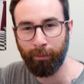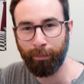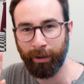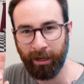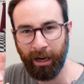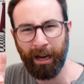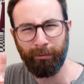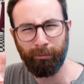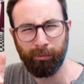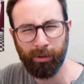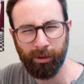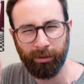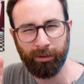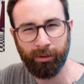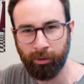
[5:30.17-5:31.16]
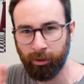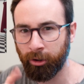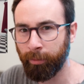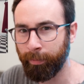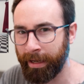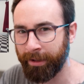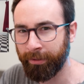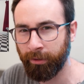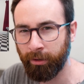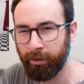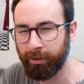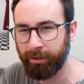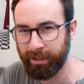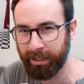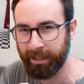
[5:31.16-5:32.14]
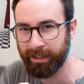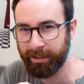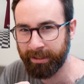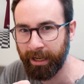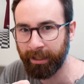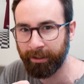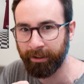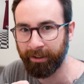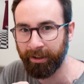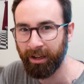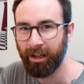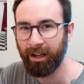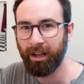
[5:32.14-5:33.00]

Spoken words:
but I will talk about those in a second.